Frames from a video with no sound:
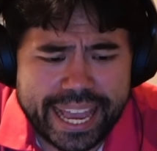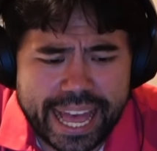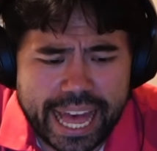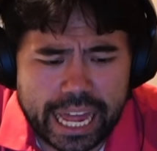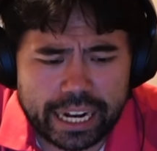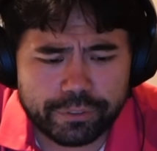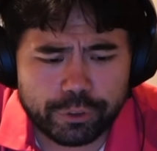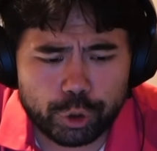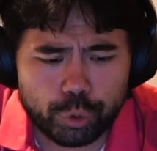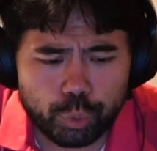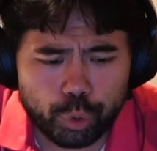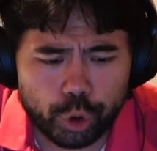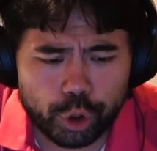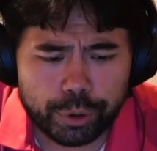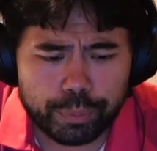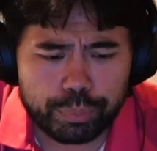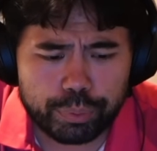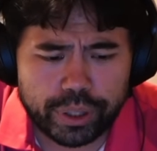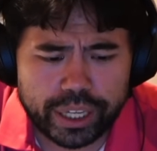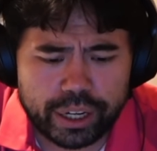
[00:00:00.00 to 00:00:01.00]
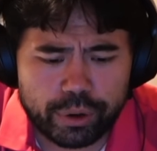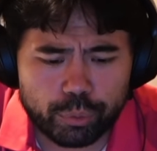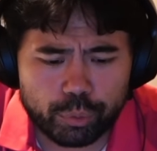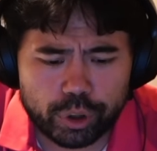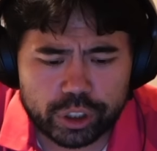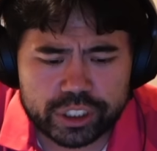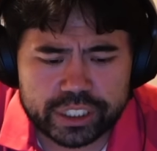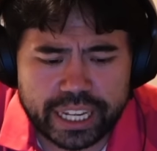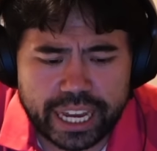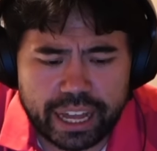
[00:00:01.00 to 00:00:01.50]
And if you were to play
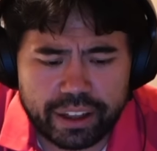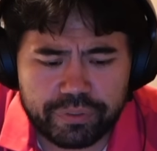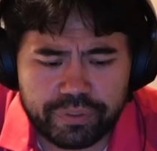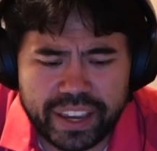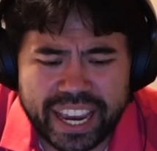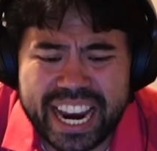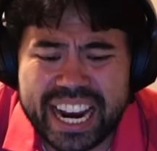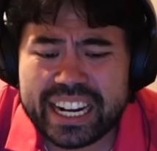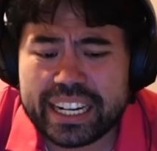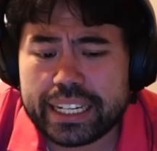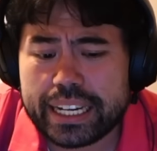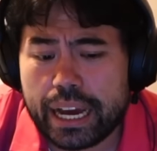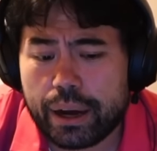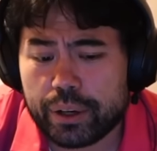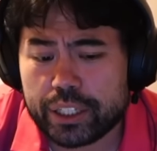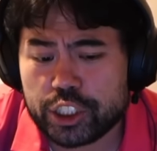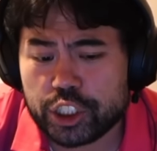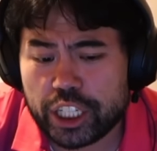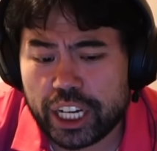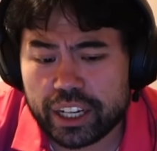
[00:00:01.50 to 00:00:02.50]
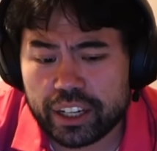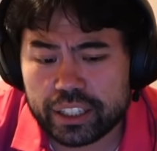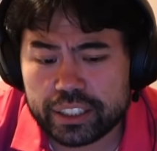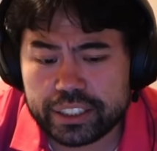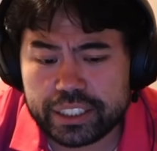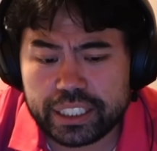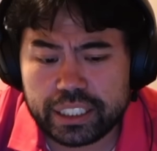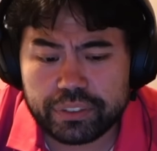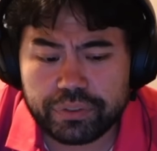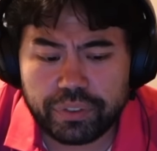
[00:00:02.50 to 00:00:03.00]
rook to f8, now I check on
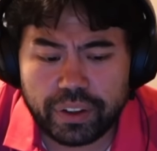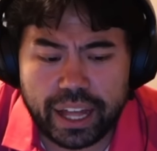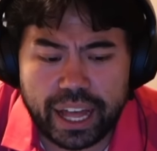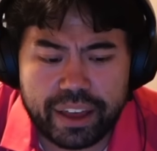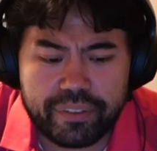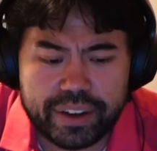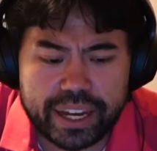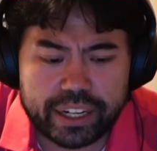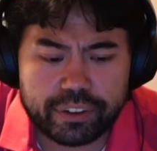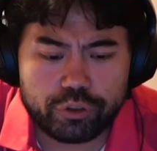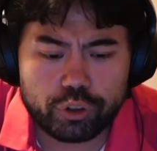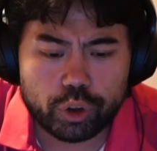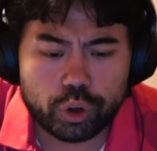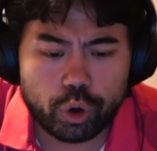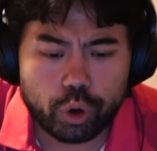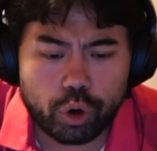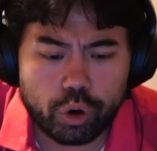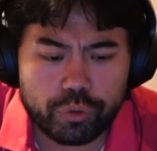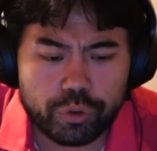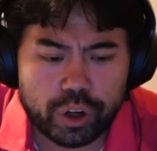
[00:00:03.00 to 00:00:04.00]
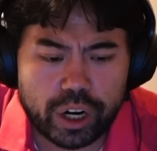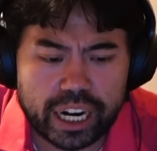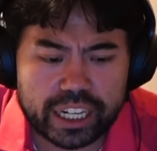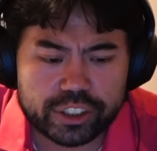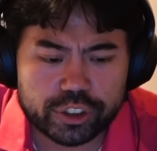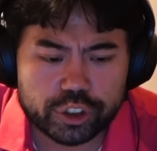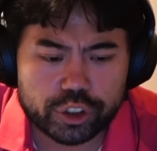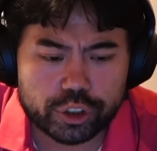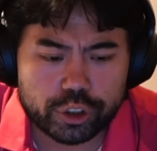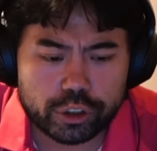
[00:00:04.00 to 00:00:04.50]
d5, and if you go over, I
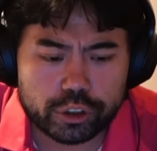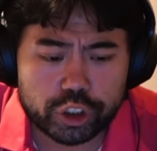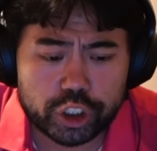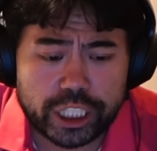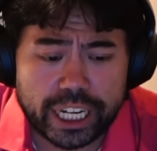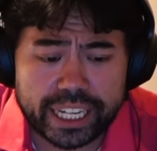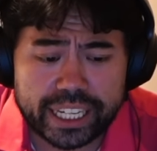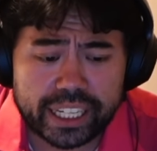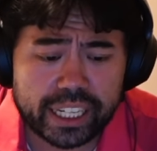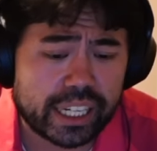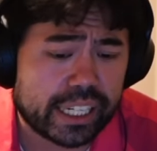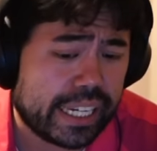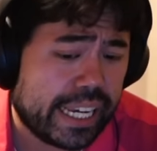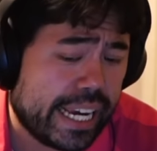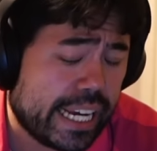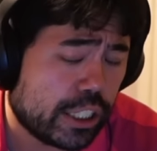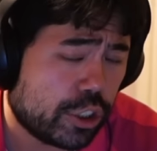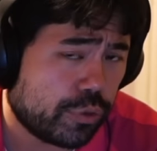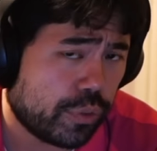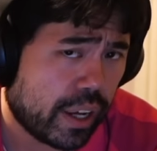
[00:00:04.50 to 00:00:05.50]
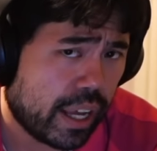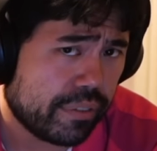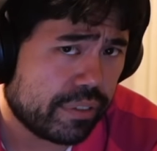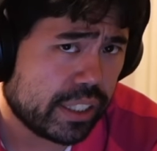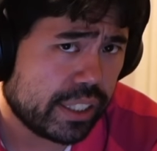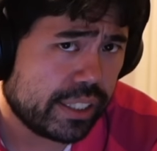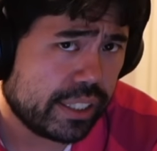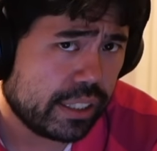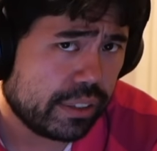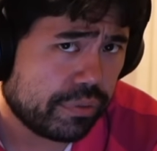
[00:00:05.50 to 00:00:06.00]
just start checking on h5
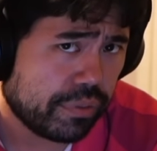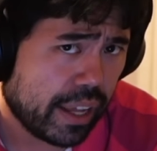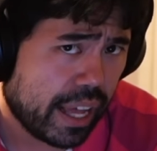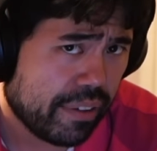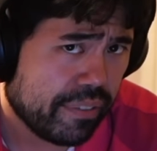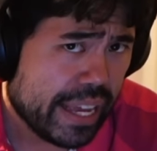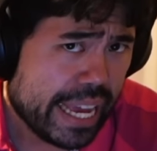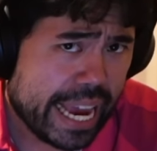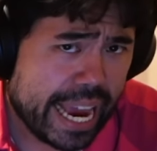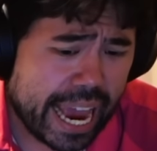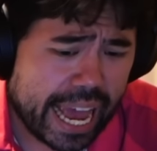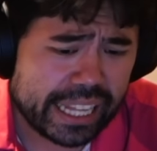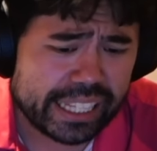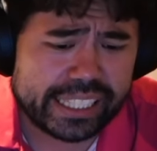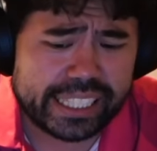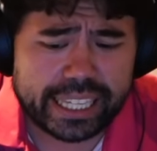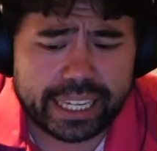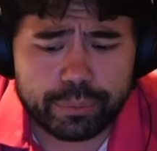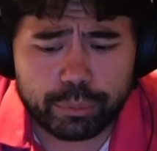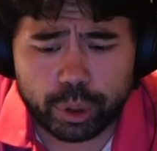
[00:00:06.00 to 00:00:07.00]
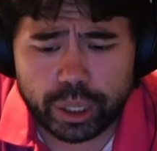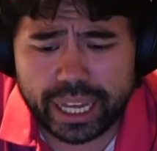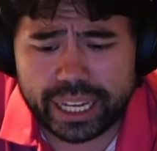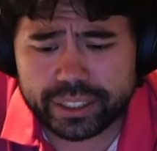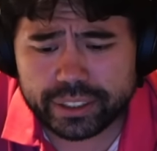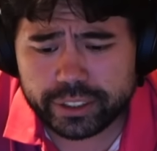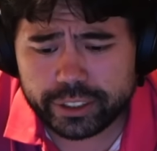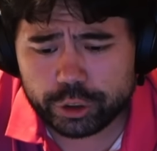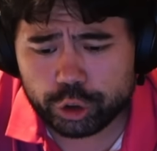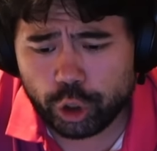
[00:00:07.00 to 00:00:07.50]
and d5, and the game will end
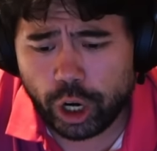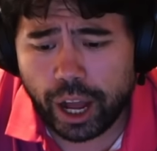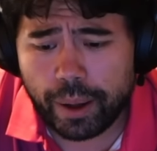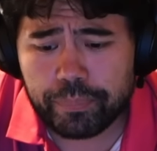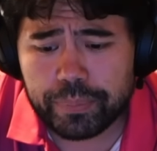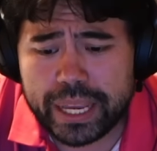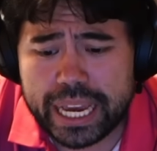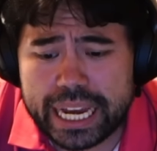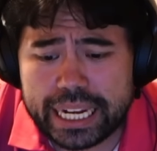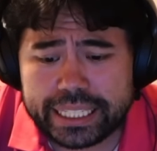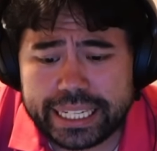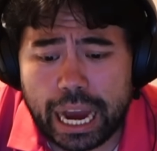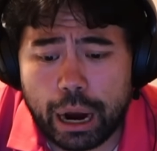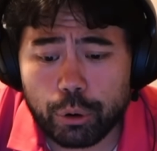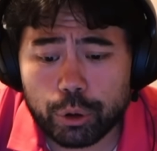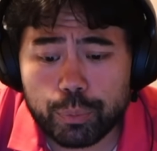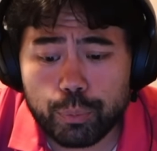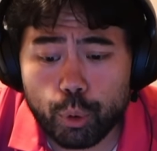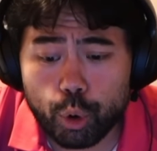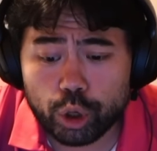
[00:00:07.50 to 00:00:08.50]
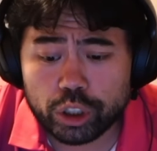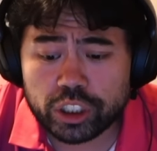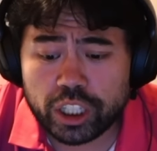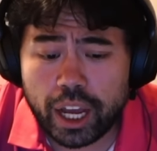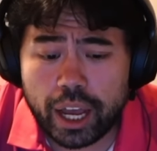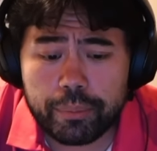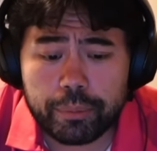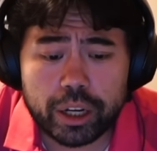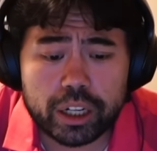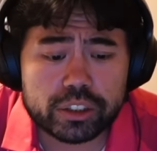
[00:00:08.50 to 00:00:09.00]
in a draw. Now, with more
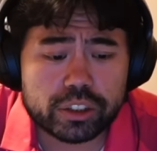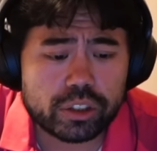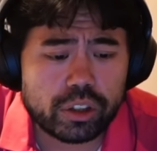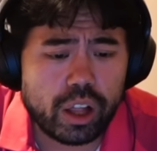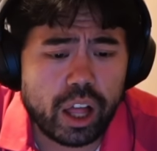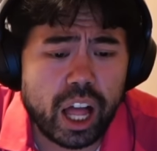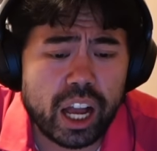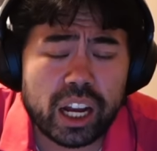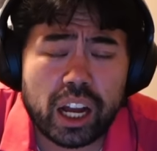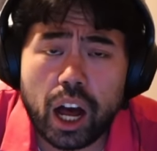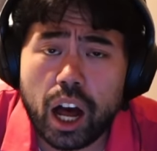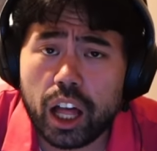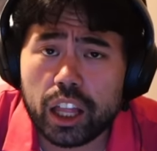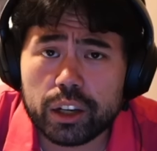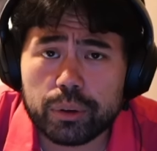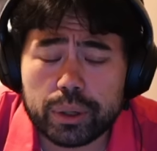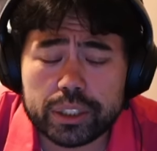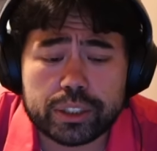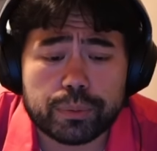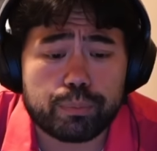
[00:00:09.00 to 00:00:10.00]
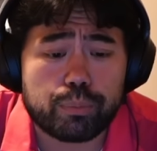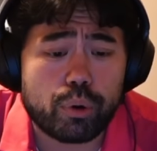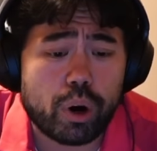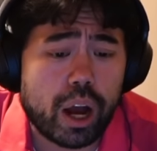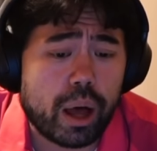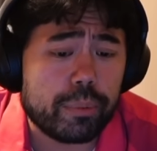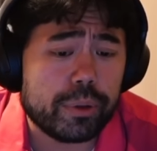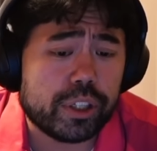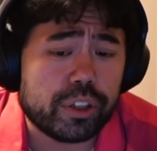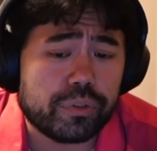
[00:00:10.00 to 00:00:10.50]
time on his clock, Alireza
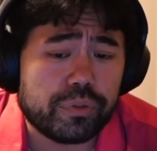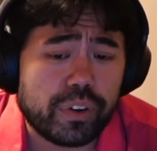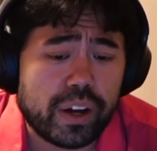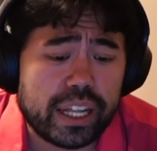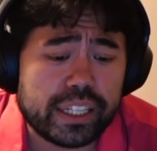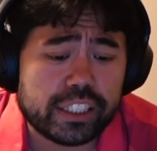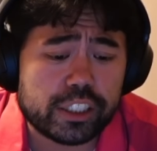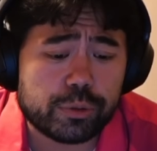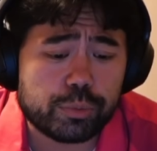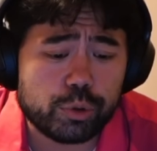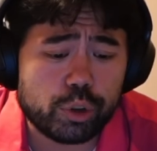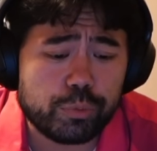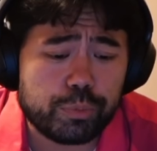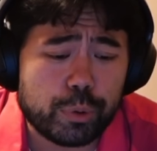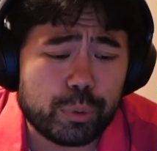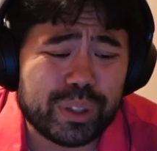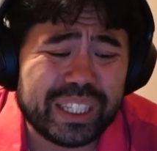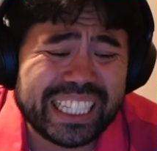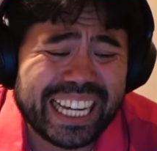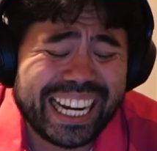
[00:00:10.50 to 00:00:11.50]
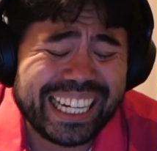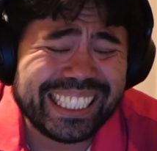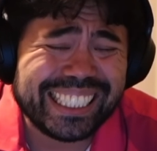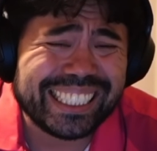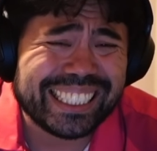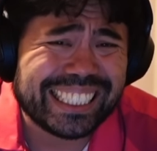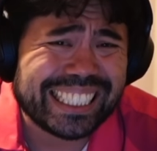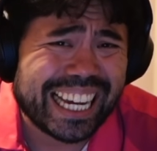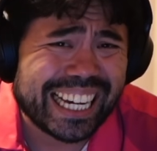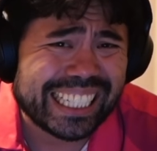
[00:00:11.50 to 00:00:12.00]
probably could find this move, but with 19
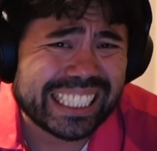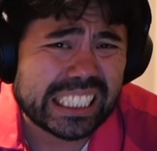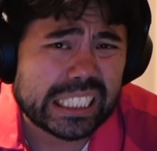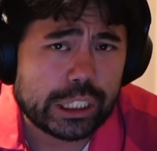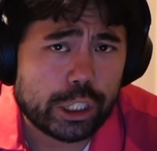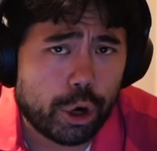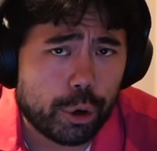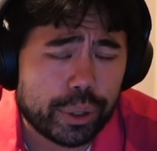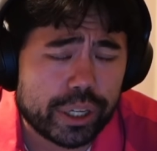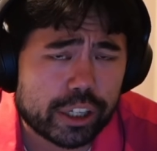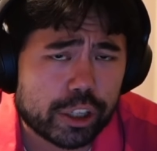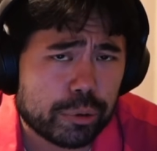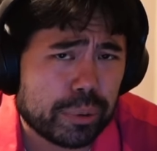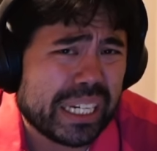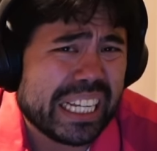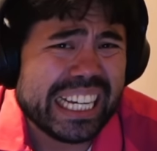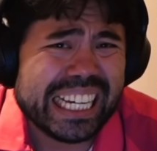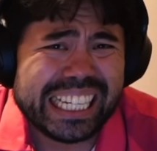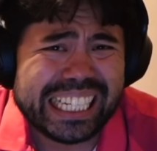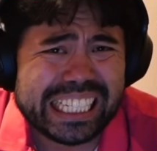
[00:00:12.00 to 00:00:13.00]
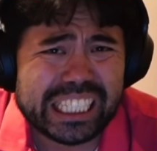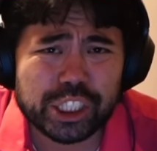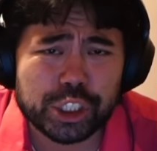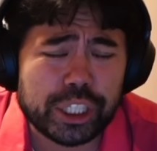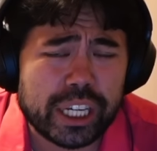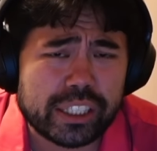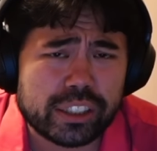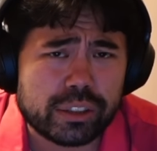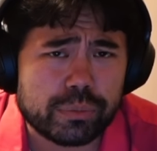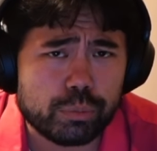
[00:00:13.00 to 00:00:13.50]
seconds and no increment, he just
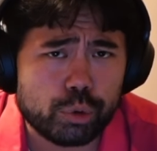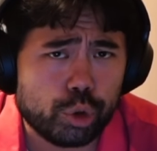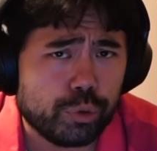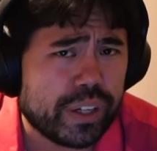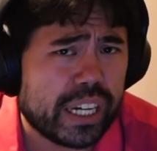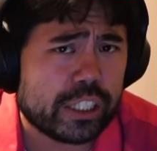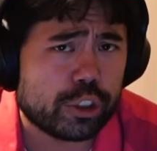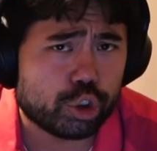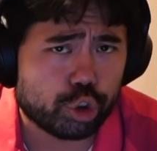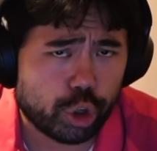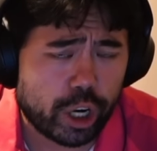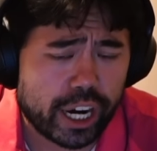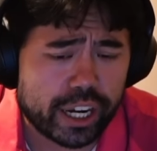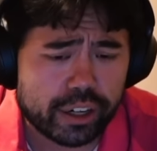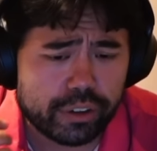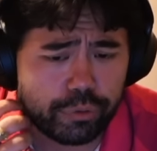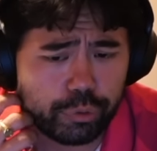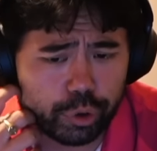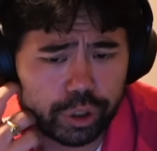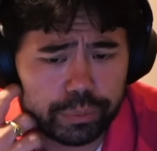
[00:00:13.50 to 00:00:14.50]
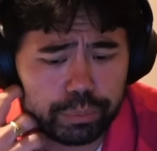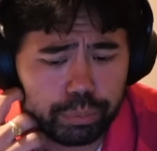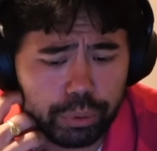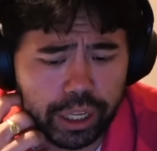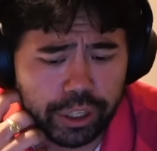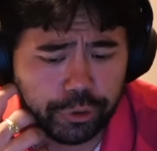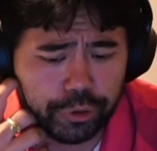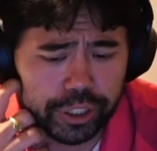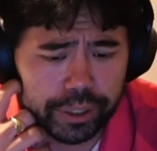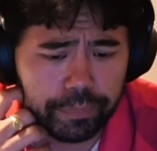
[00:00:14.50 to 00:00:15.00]
has to move and try to avoid
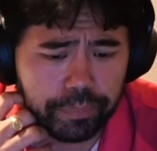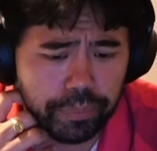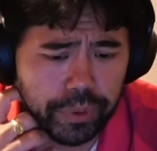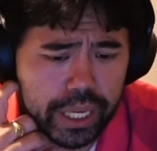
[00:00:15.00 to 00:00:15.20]
blundering.